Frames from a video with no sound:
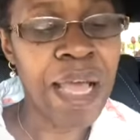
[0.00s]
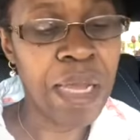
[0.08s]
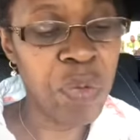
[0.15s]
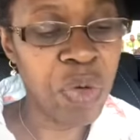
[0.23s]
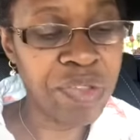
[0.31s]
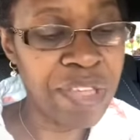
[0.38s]

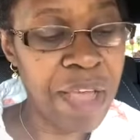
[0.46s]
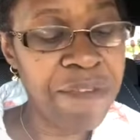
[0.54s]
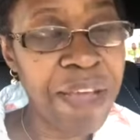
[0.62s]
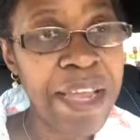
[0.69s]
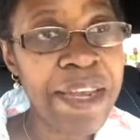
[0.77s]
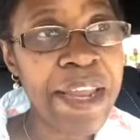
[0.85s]
and
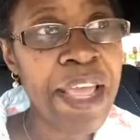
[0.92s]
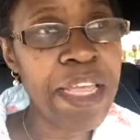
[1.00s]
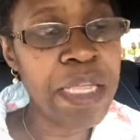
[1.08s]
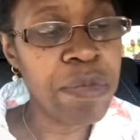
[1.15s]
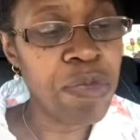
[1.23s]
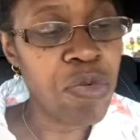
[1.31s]
whatever
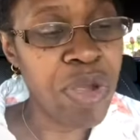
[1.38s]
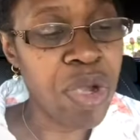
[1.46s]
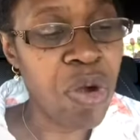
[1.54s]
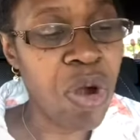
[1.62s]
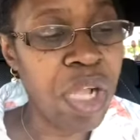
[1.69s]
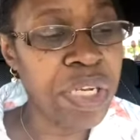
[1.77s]
name
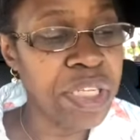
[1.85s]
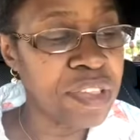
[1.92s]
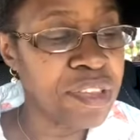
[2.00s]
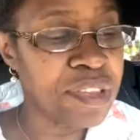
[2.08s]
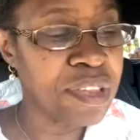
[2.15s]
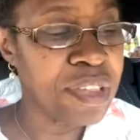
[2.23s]
we call
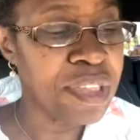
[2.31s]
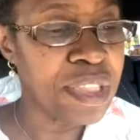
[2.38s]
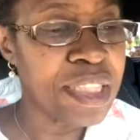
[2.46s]
it,